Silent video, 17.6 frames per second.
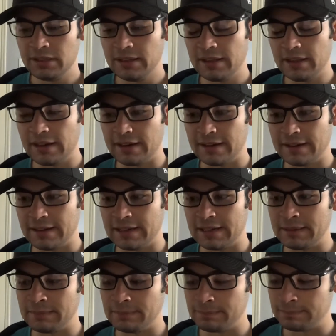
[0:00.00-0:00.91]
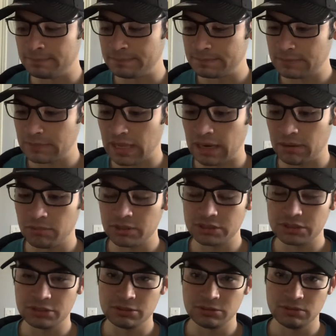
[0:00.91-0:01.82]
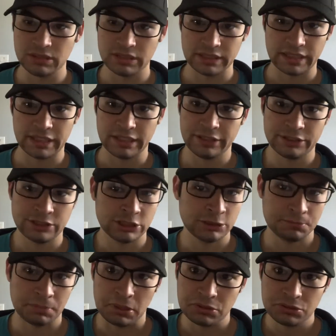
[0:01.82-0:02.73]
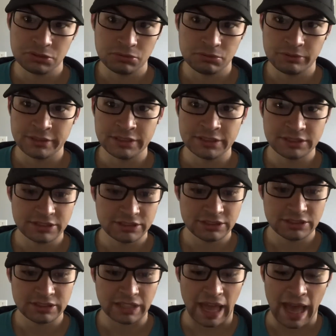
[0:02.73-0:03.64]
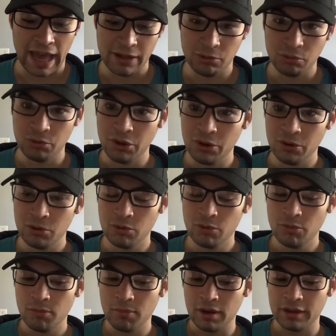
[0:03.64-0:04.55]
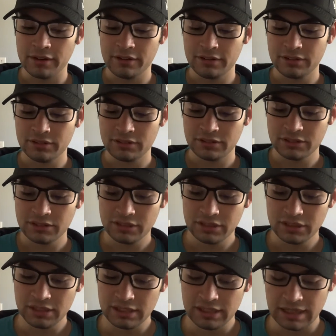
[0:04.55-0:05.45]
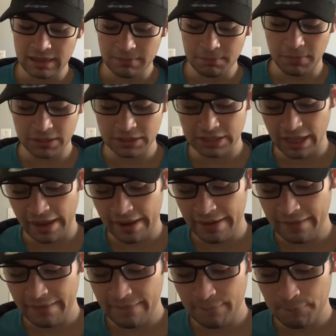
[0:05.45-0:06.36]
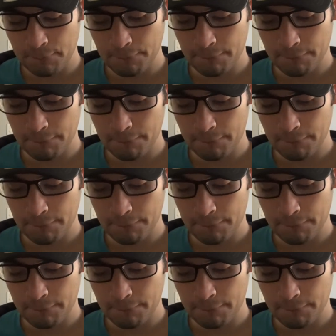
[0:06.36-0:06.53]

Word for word: Um, I want to do like I guess special races. I don't know, but but then